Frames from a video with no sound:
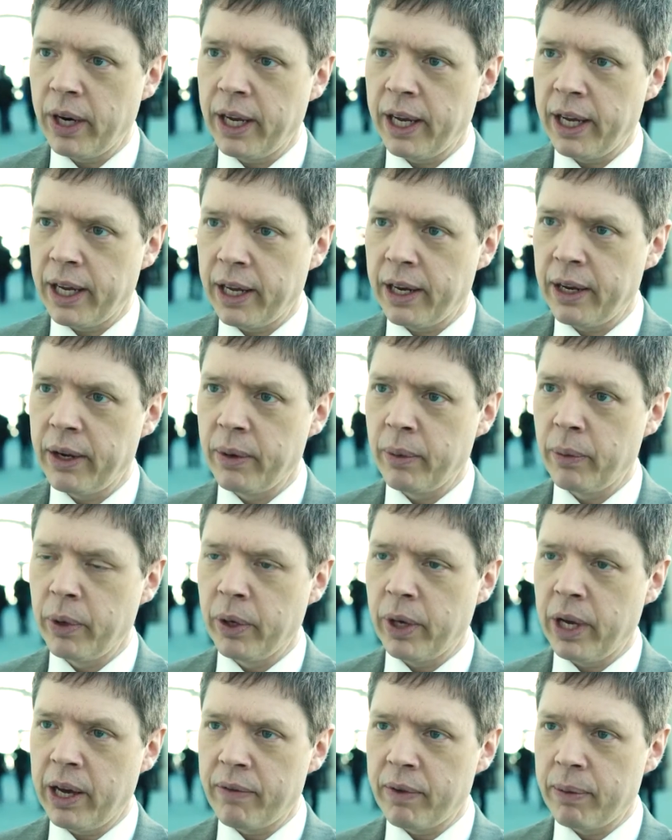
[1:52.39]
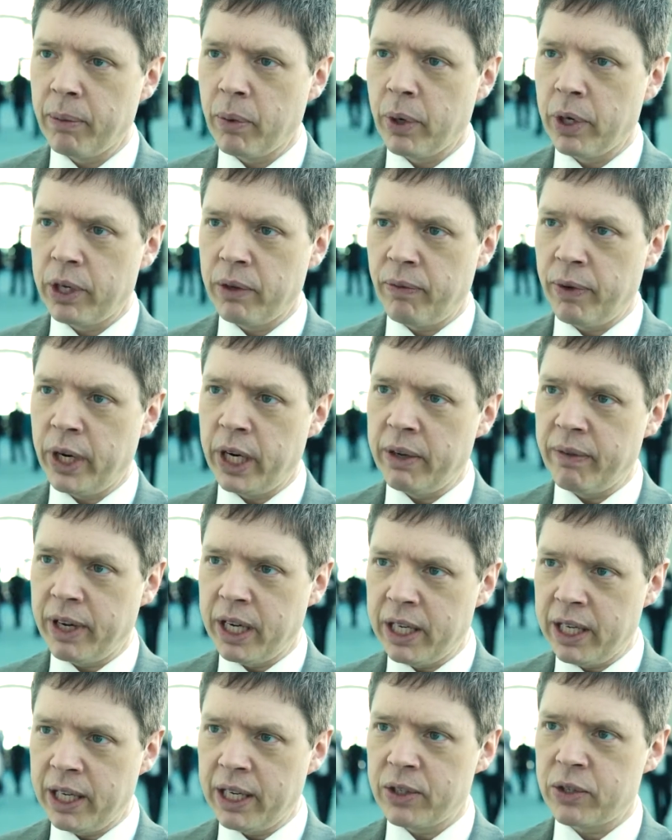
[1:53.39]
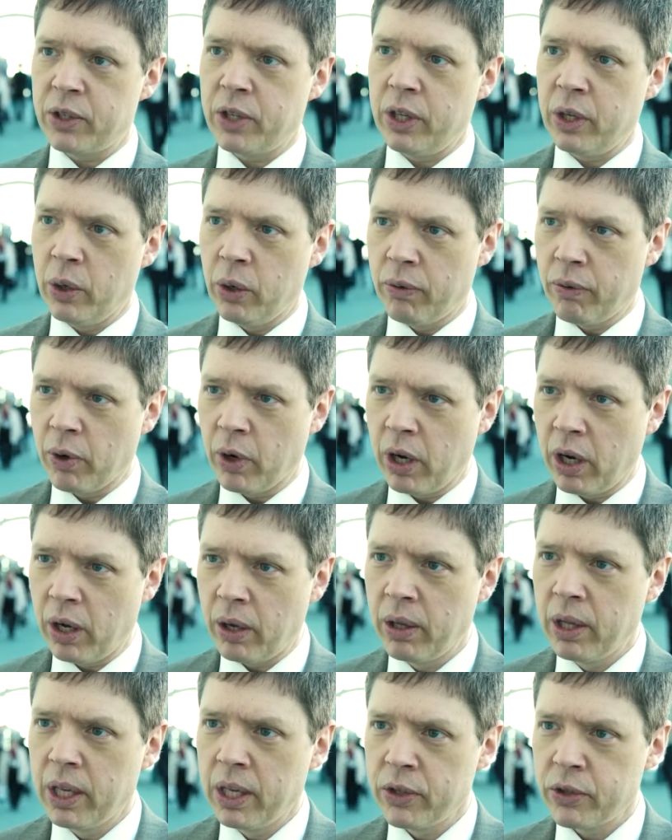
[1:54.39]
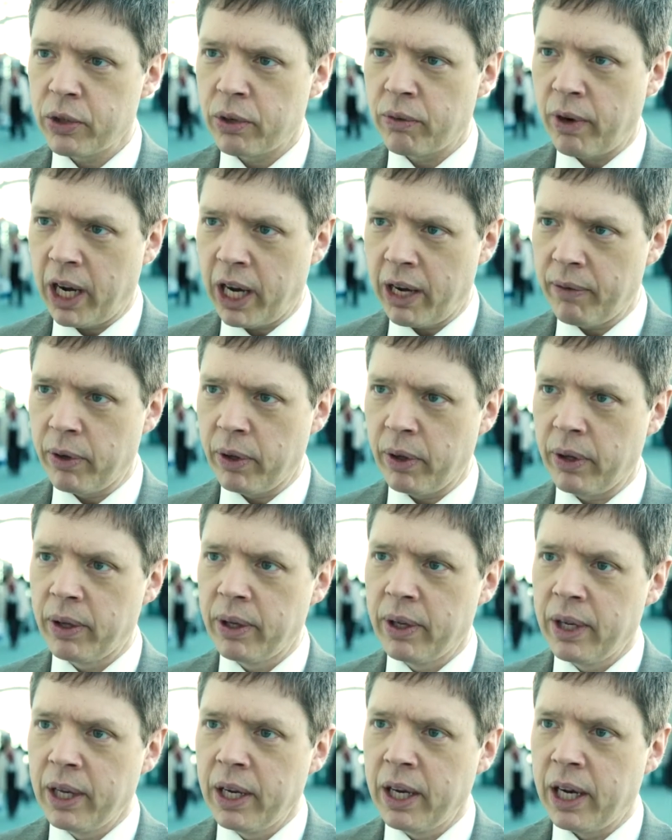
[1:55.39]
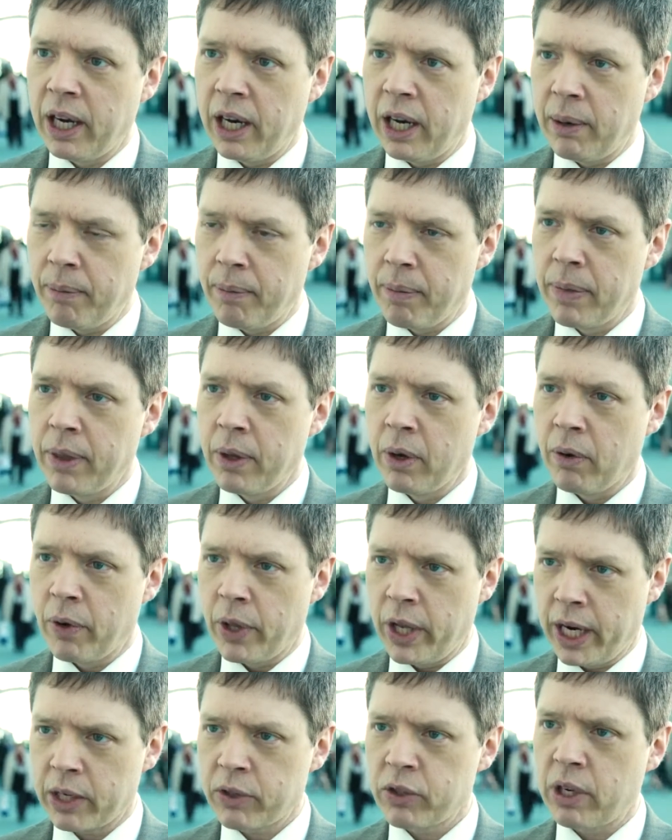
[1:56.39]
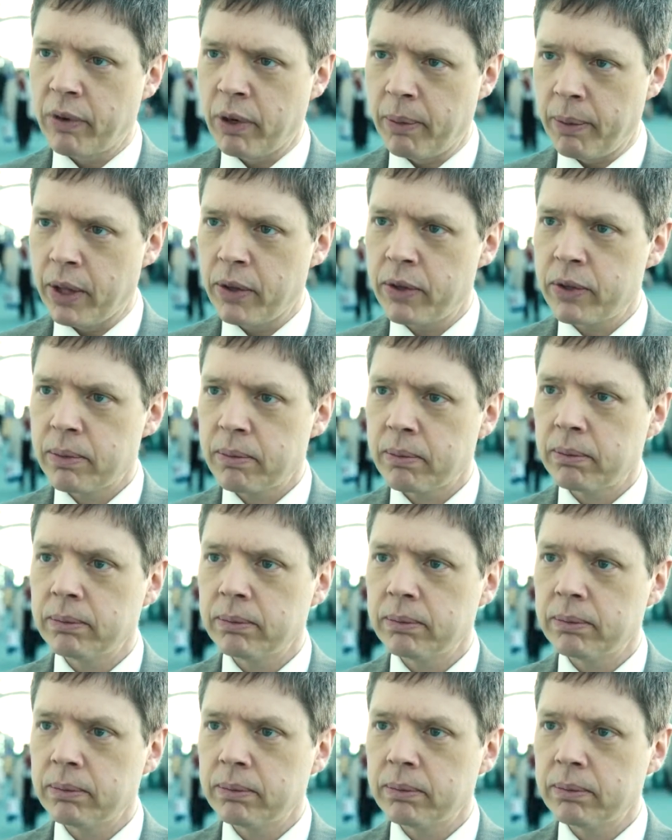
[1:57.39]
and we'll have a more definitive idea as to the overall survival over the next several months.